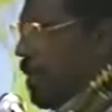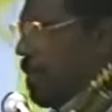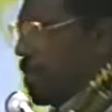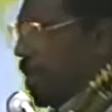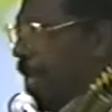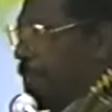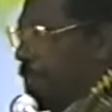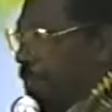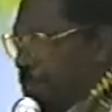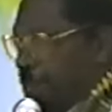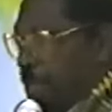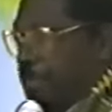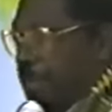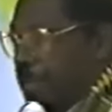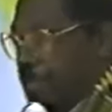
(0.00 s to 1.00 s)
in places
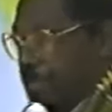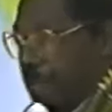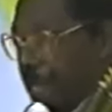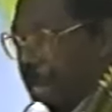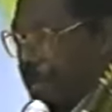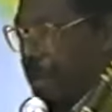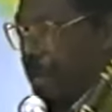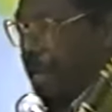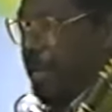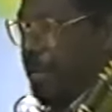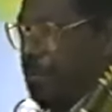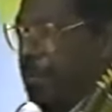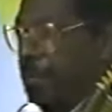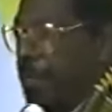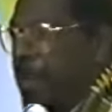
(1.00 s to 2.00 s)
where we spend our
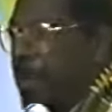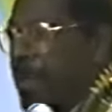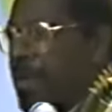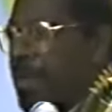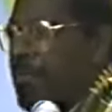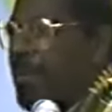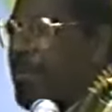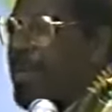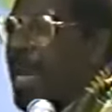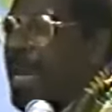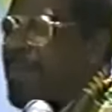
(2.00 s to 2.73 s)
money. But